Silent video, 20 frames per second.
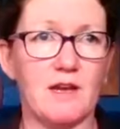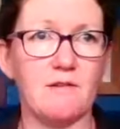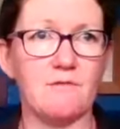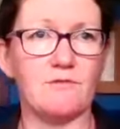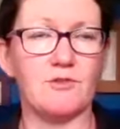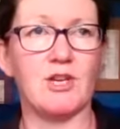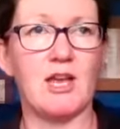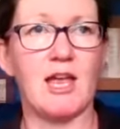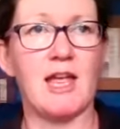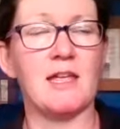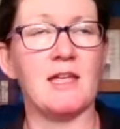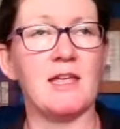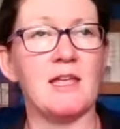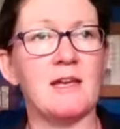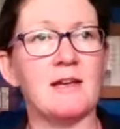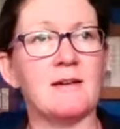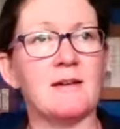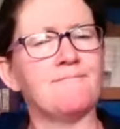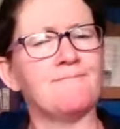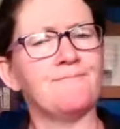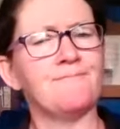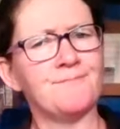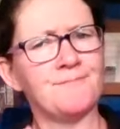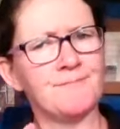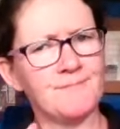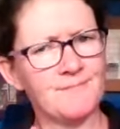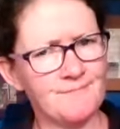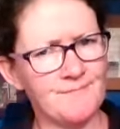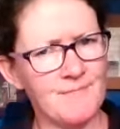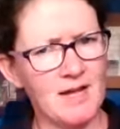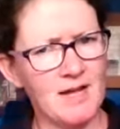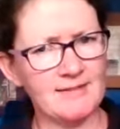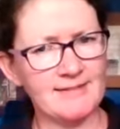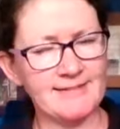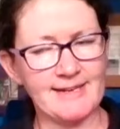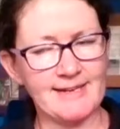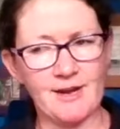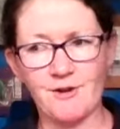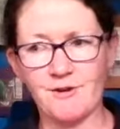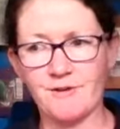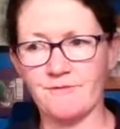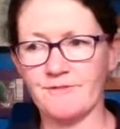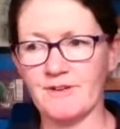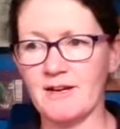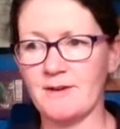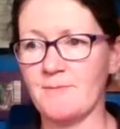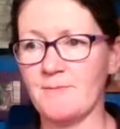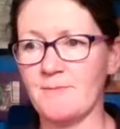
and the coaching, mulled it over and